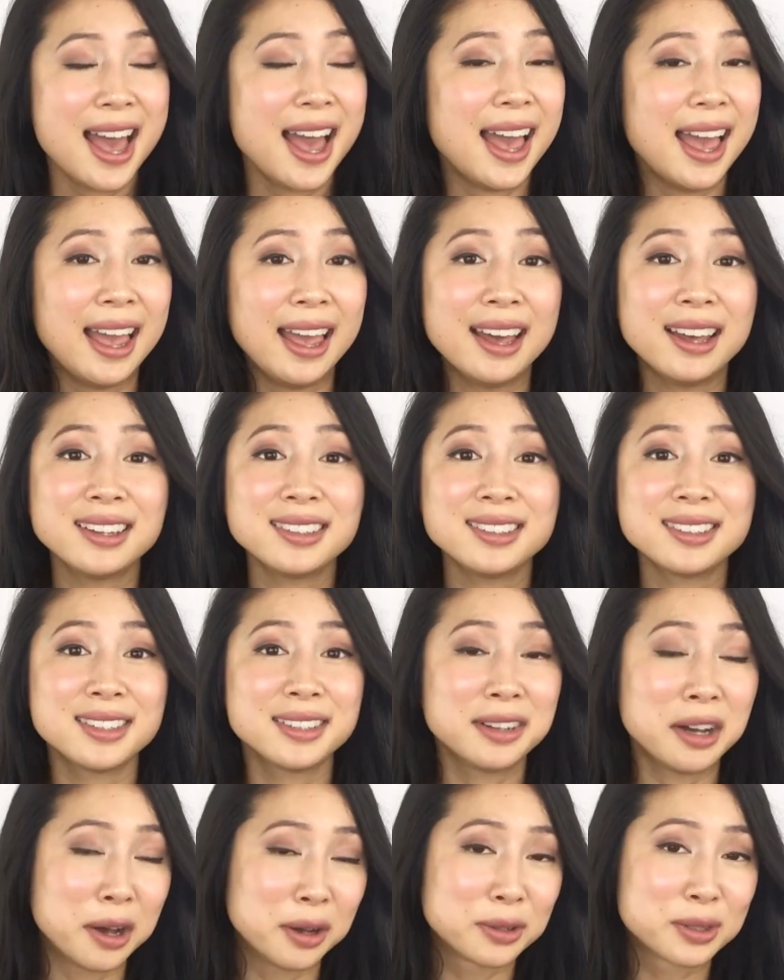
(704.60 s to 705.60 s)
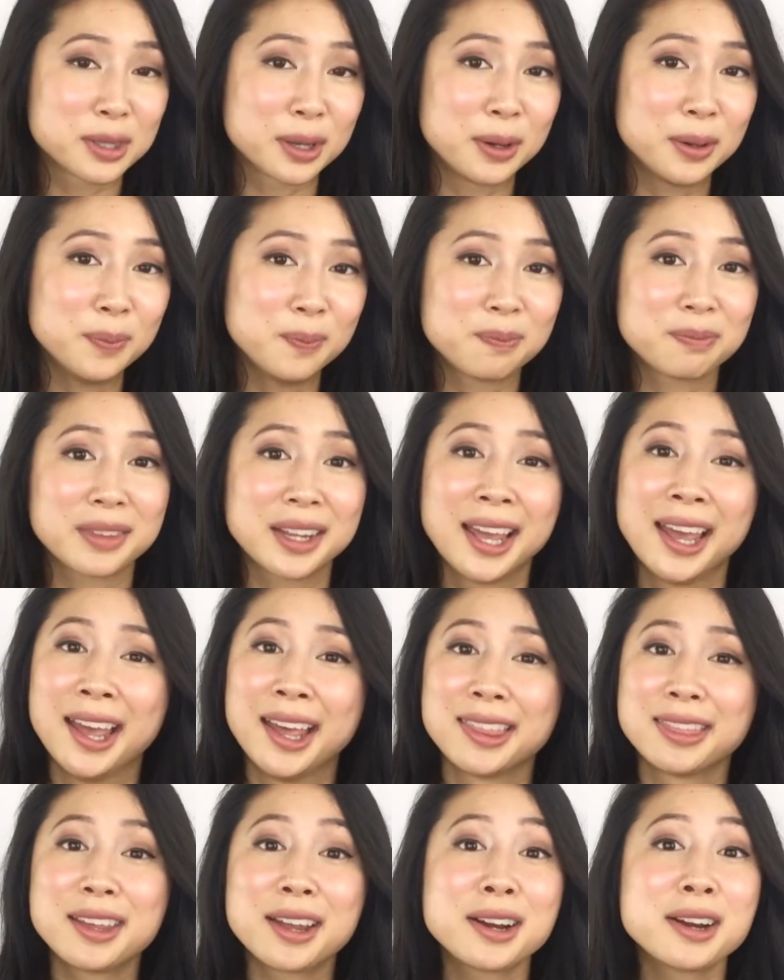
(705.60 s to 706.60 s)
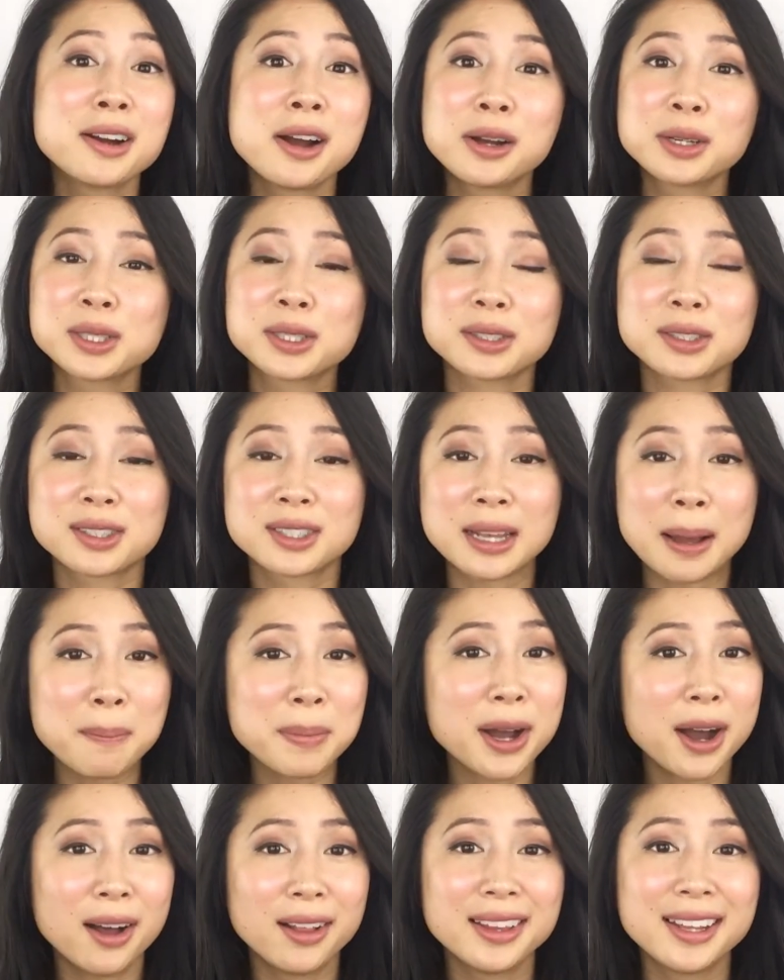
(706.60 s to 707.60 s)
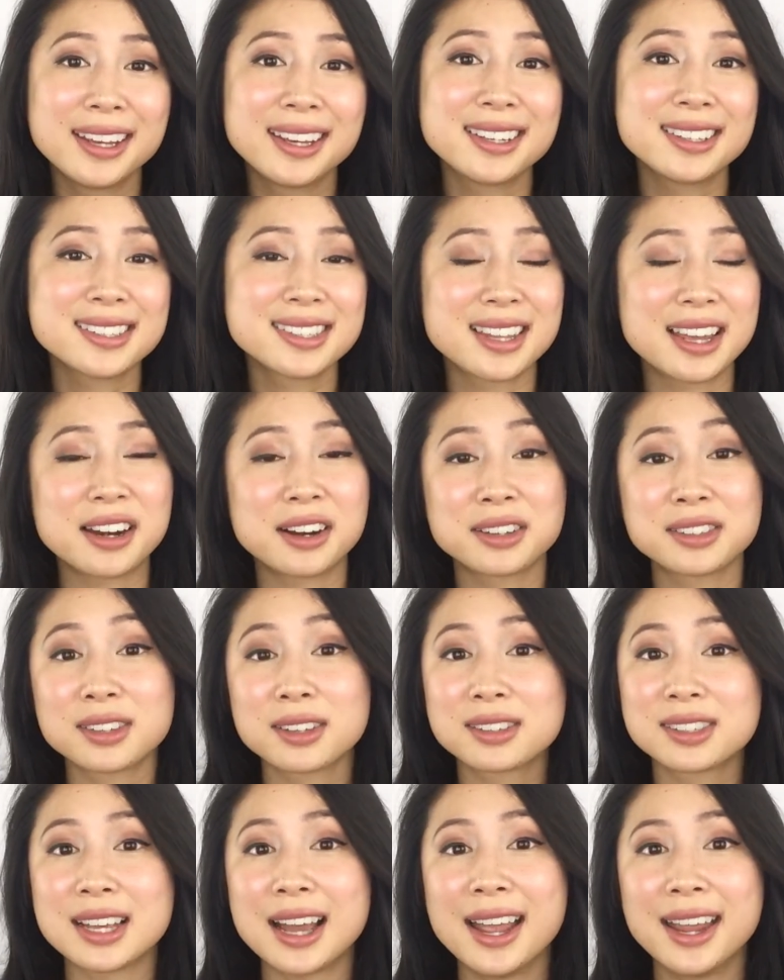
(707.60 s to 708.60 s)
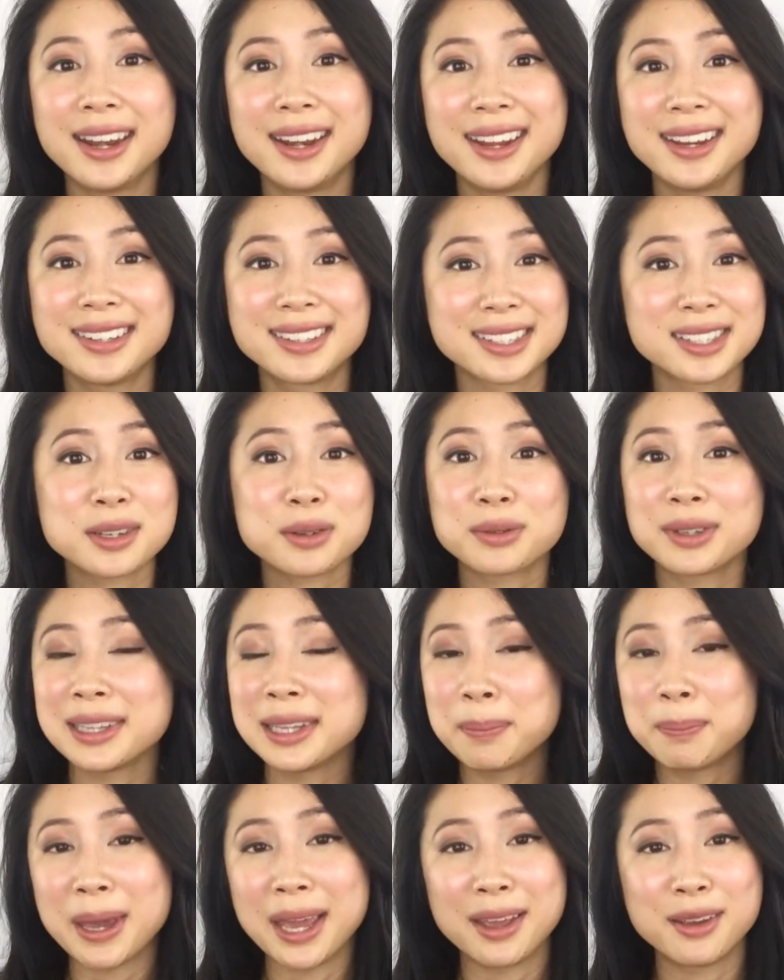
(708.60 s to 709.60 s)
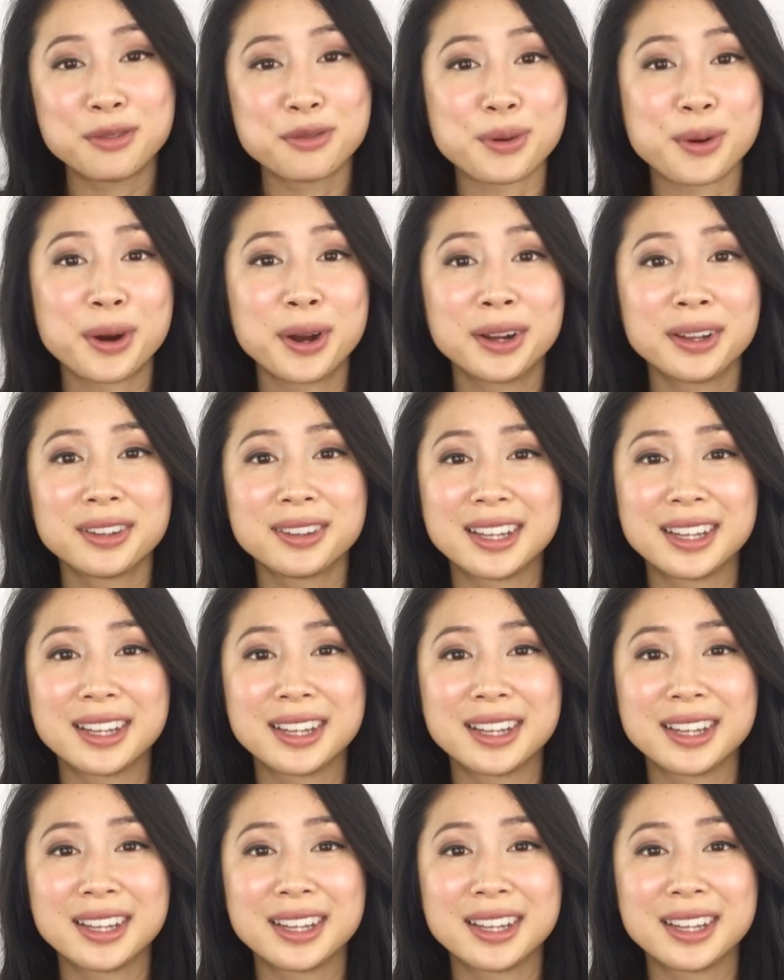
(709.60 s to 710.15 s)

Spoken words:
And also, there are some callings that our society doesn't really pay for.